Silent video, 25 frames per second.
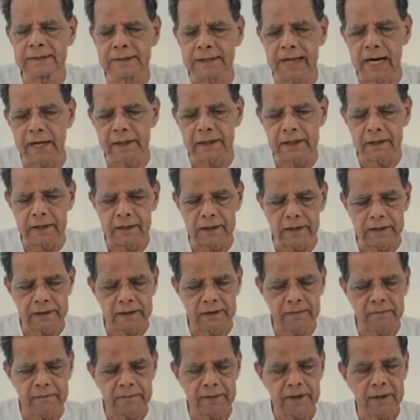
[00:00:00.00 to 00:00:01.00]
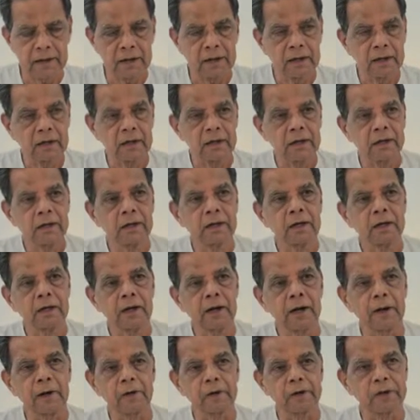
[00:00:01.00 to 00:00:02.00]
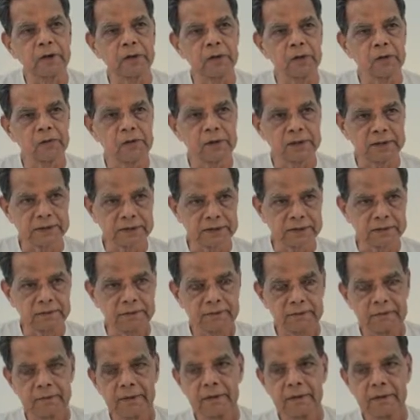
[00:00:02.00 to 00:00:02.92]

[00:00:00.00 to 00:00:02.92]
scattered into the universe.